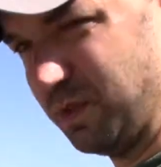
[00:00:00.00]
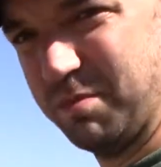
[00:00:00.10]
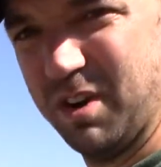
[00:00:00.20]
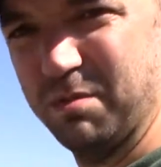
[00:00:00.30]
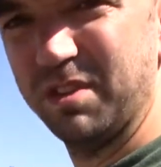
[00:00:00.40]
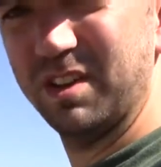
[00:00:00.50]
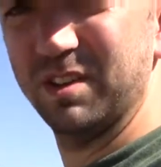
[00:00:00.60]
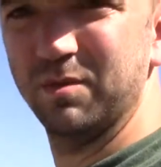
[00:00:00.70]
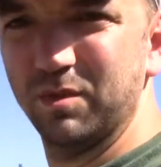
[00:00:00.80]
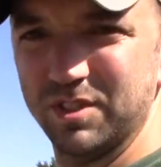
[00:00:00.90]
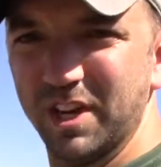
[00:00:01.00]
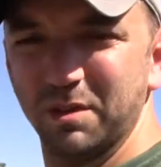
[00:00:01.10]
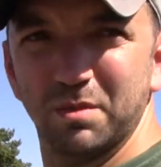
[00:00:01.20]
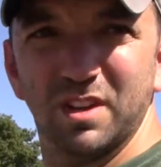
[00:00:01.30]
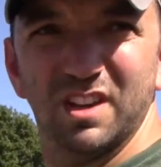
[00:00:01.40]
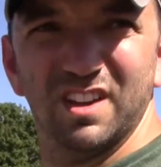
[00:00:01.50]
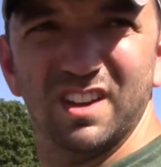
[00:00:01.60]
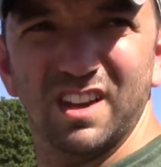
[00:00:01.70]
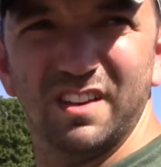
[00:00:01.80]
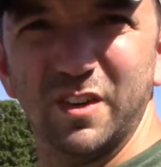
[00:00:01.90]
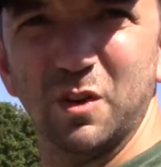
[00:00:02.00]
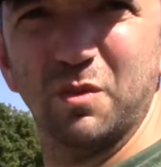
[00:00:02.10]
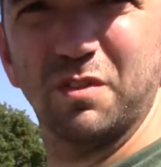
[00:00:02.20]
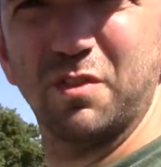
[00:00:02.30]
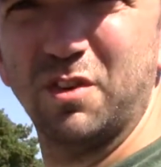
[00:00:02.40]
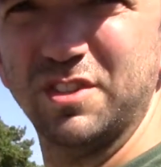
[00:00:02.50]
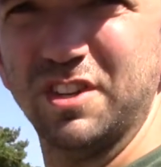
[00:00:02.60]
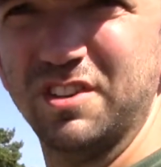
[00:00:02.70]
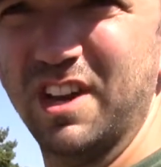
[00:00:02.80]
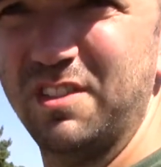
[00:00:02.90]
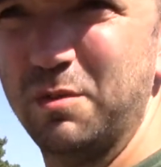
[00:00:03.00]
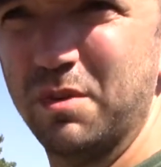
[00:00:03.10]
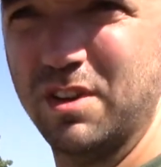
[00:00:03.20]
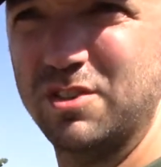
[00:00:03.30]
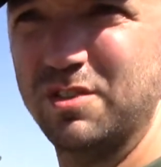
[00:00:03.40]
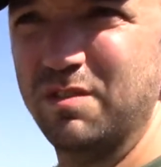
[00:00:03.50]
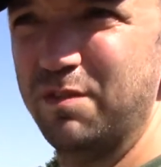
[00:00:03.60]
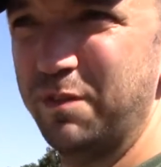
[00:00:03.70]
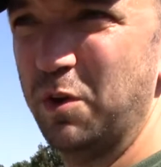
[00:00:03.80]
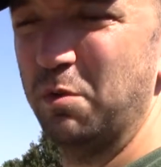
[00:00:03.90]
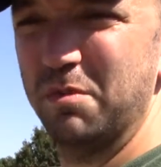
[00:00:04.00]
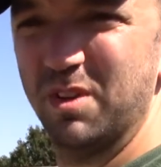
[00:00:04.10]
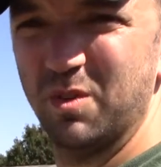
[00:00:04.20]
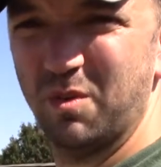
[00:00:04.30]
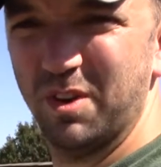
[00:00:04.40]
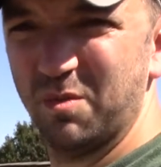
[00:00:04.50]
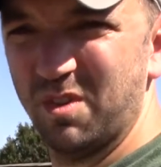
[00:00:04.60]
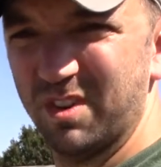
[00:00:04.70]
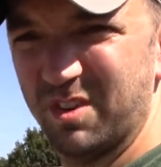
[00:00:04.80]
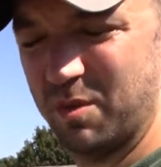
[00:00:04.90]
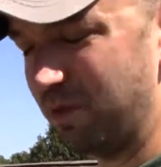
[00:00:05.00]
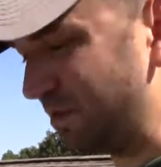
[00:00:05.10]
You're probably thinking, well, Jacob, if you don't want to fall to your death, you probably shouldn't film while you're walking on the